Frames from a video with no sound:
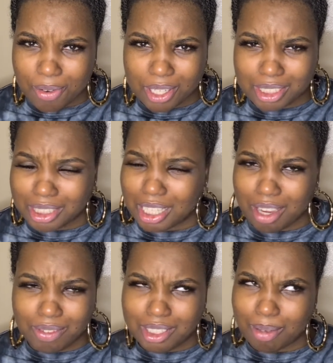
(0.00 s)
Because
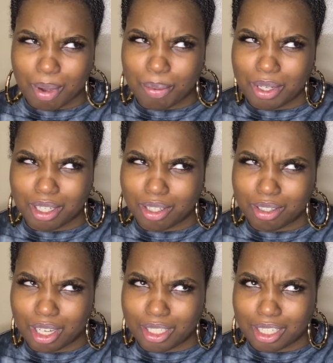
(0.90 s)
every time I put it
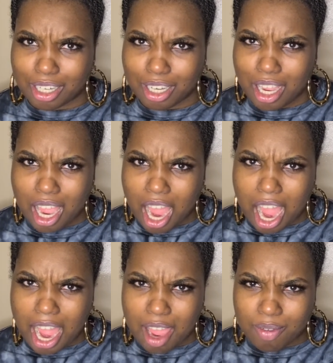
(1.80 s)
like that, I
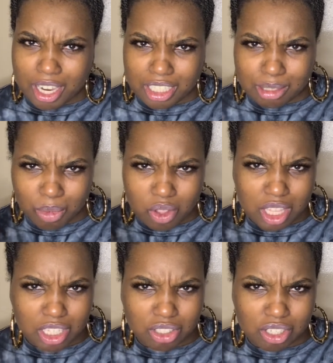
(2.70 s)
have like a small
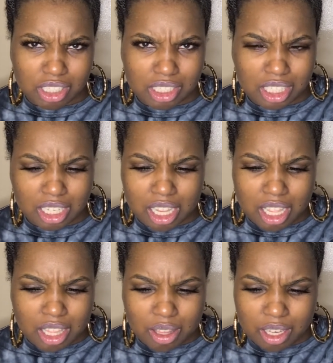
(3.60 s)
thing of translucent.
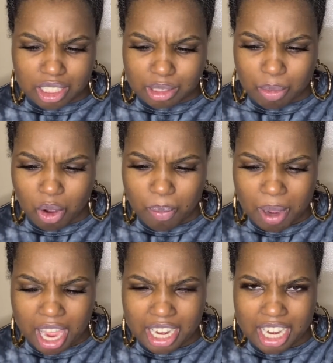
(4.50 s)
The little small
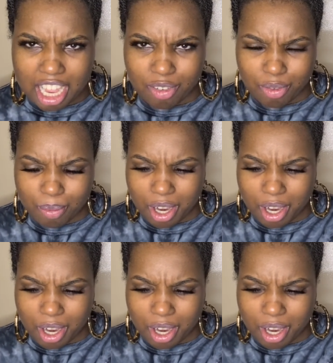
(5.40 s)
powder I got from